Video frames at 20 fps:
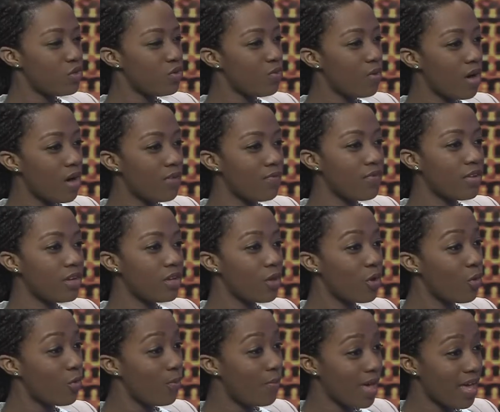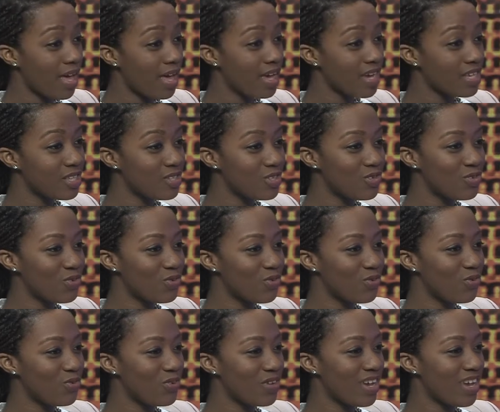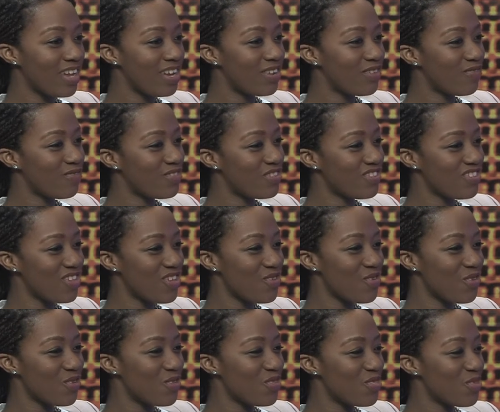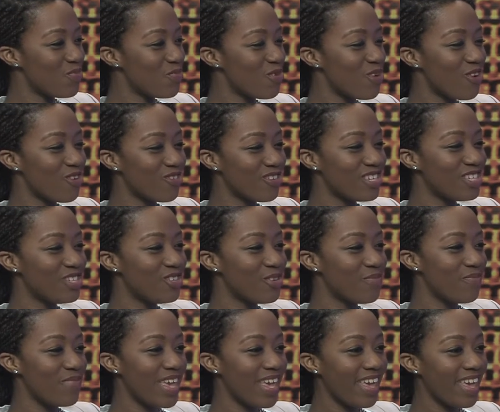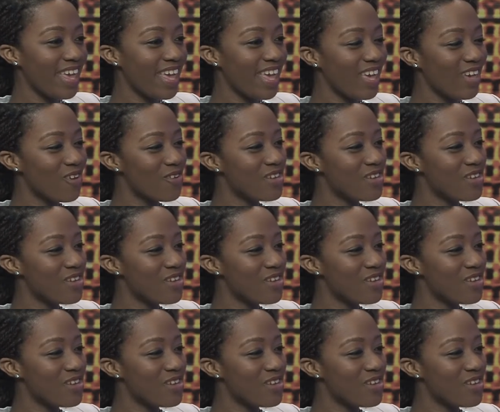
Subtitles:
you often go back to kind of see the progress you're making,